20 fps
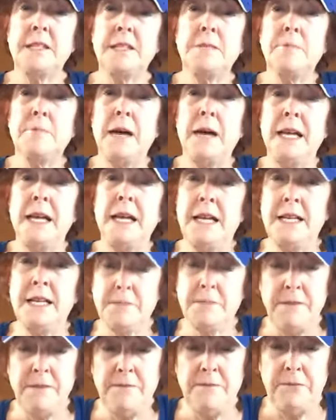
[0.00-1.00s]
This is my
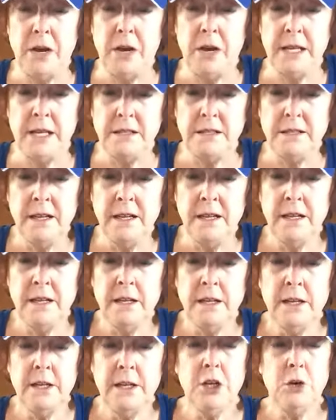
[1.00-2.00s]
husband, Fred.
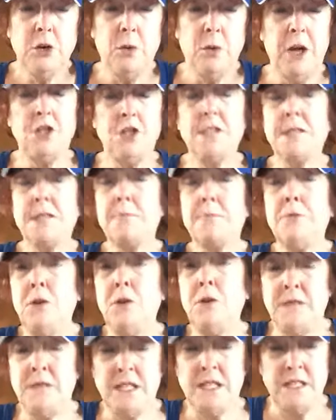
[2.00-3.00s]
We
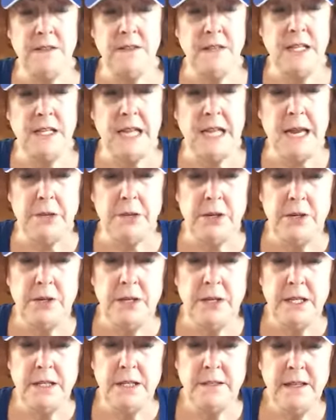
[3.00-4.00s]
just moved into the
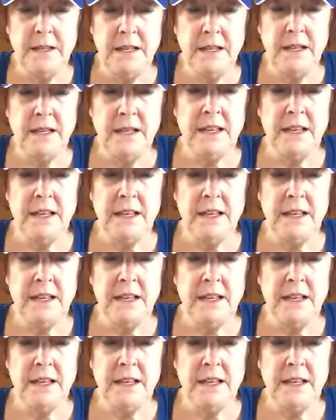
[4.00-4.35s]
neighborhood.